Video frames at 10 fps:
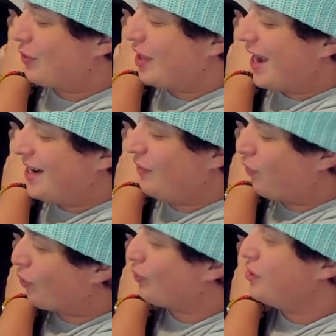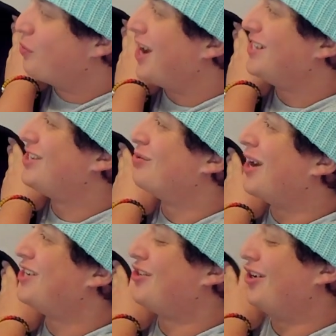ninety-four Rewind
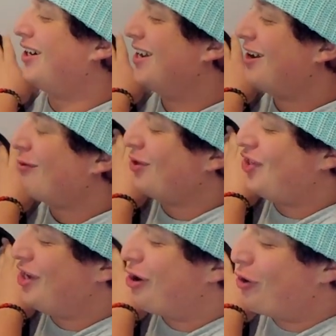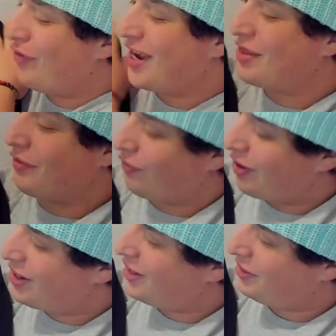sweatshirt with the Ovi on the
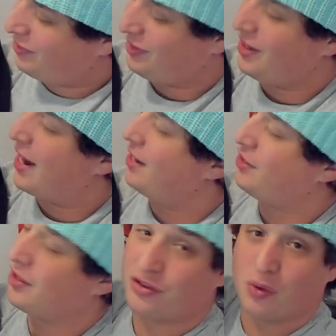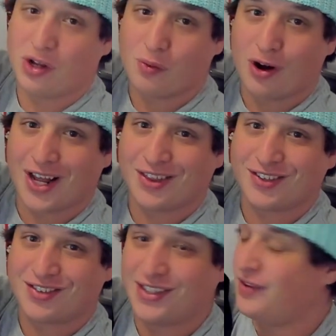front. You see N H L twenty-one on the
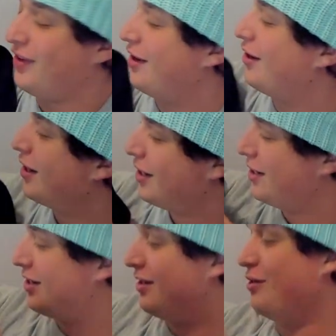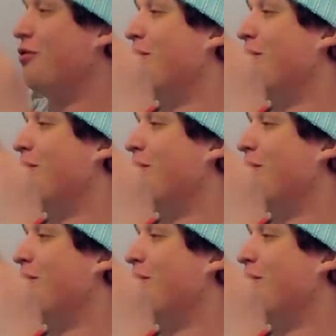sleeve here. Oh